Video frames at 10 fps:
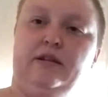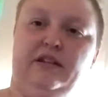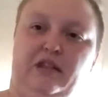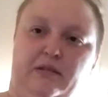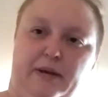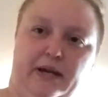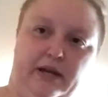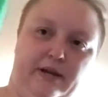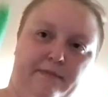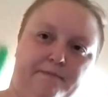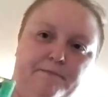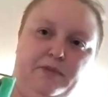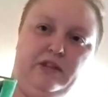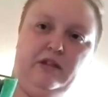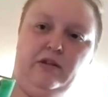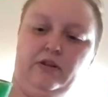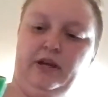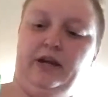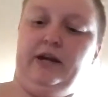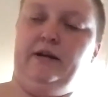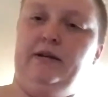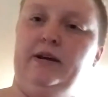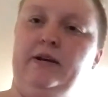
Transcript: this is about it. This is all they get